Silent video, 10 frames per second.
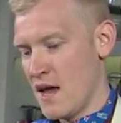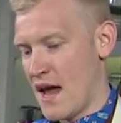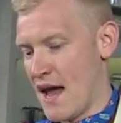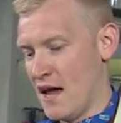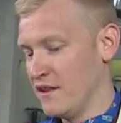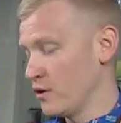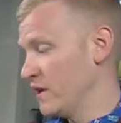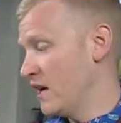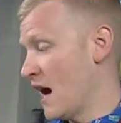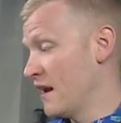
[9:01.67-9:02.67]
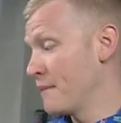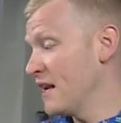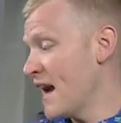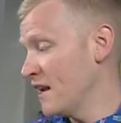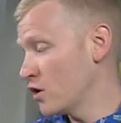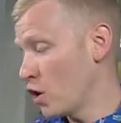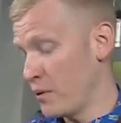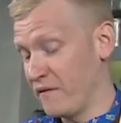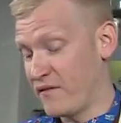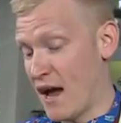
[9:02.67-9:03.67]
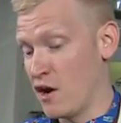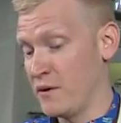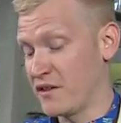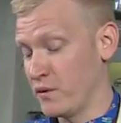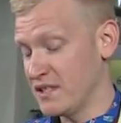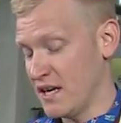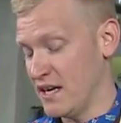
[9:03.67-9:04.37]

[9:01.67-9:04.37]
And I'm going to incorporate flour, but the reason I